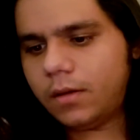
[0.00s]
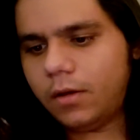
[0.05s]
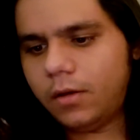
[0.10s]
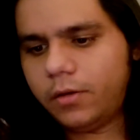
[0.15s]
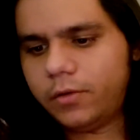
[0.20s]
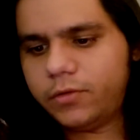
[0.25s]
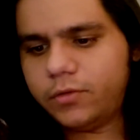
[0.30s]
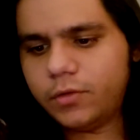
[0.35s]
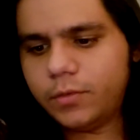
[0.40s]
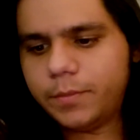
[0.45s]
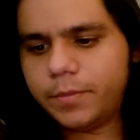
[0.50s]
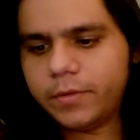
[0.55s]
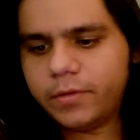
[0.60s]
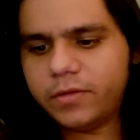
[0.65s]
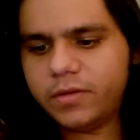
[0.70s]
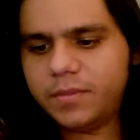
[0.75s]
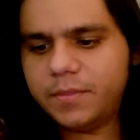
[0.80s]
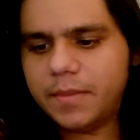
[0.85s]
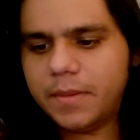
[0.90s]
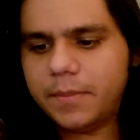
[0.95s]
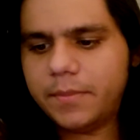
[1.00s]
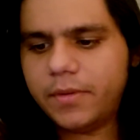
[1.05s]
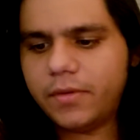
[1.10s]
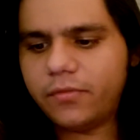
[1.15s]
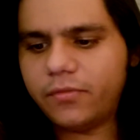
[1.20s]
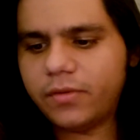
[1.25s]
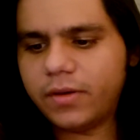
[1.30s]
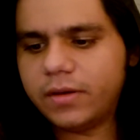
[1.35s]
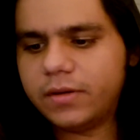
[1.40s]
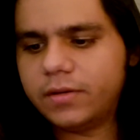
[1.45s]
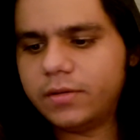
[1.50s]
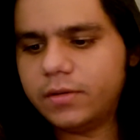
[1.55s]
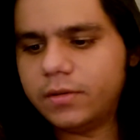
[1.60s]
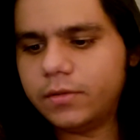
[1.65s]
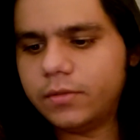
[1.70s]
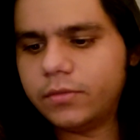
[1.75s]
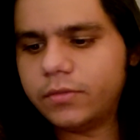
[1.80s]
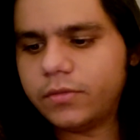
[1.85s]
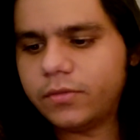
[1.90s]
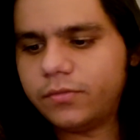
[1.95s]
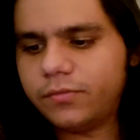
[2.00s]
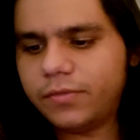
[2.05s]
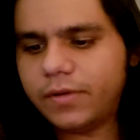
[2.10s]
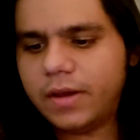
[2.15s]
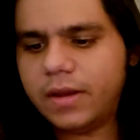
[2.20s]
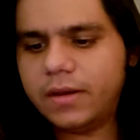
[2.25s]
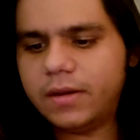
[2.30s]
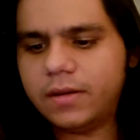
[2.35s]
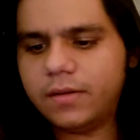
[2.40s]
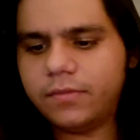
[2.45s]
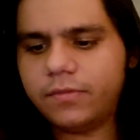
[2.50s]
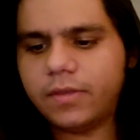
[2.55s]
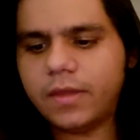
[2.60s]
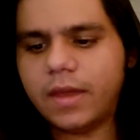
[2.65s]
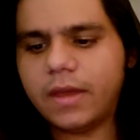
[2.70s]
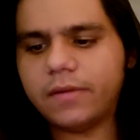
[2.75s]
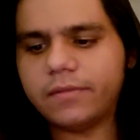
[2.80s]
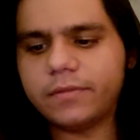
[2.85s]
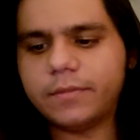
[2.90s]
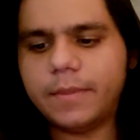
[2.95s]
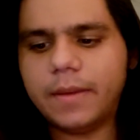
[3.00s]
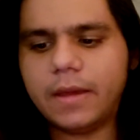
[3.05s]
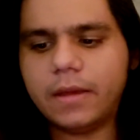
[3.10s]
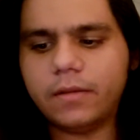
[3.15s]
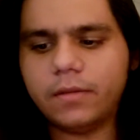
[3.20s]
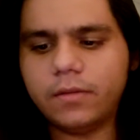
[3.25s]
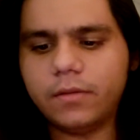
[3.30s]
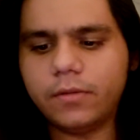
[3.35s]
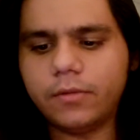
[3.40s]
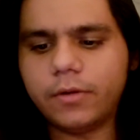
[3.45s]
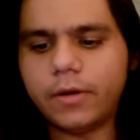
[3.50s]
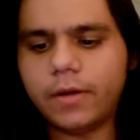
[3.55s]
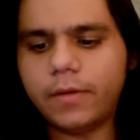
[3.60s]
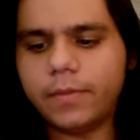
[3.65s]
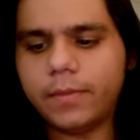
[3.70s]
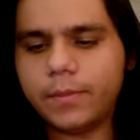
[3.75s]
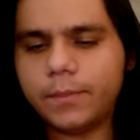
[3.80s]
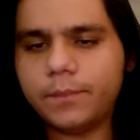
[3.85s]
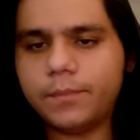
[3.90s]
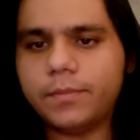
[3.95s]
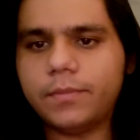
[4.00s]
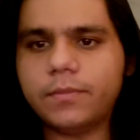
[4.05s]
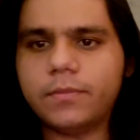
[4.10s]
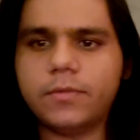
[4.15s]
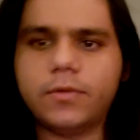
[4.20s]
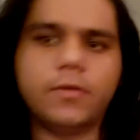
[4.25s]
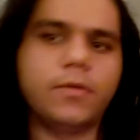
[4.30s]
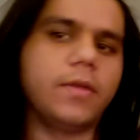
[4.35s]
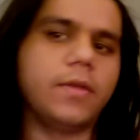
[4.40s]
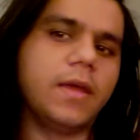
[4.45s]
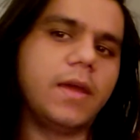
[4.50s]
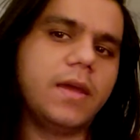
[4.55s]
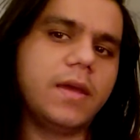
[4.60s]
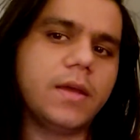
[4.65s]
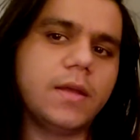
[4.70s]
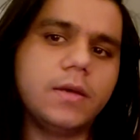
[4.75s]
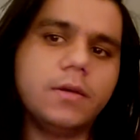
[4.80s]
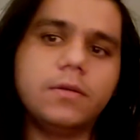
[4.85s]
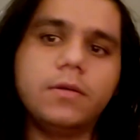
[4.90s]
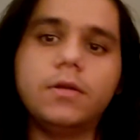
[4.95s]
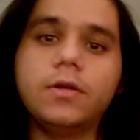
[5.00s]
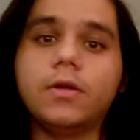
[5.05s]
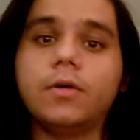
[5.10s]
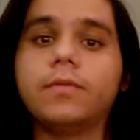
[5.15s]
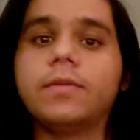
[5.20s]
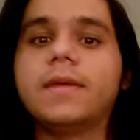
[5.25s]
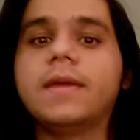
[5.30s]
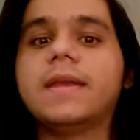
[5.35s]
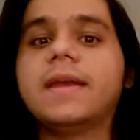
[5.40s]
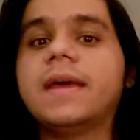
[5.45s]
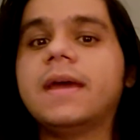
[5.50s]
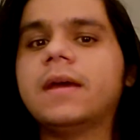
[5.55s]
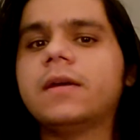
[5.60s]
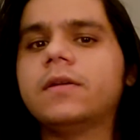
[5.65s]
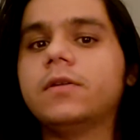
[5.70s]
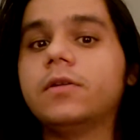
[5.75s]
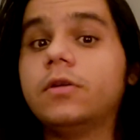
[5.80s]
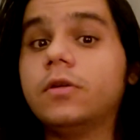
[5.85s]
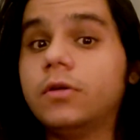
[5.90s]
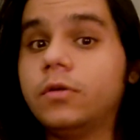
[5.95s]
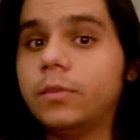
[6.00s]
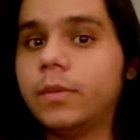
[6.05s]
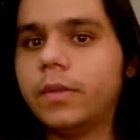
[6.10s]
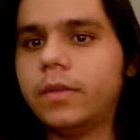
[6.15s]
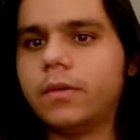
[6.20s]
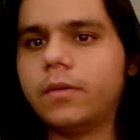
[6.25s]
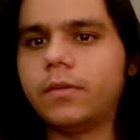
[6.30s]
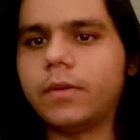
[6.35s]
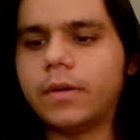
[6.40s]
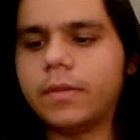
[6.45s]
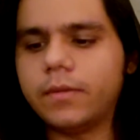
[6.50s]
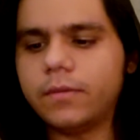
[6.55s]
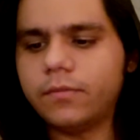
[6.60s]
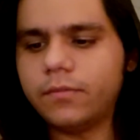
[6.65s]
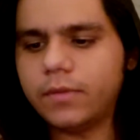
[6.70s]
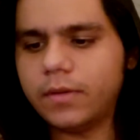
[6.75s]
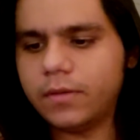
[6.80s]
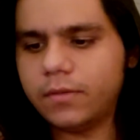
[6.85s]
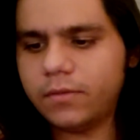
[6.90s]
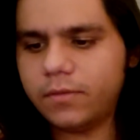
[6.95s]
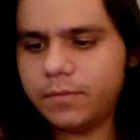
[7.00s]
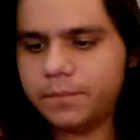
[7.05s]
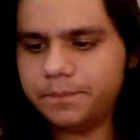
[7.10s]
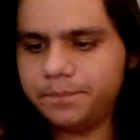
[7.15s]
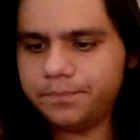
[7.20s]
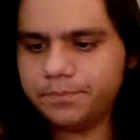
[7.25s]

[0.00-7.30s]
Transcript: Also, a person may be afraid to lose a friend if they act badly around them, so they can, you know, they can act good when they're around their friends.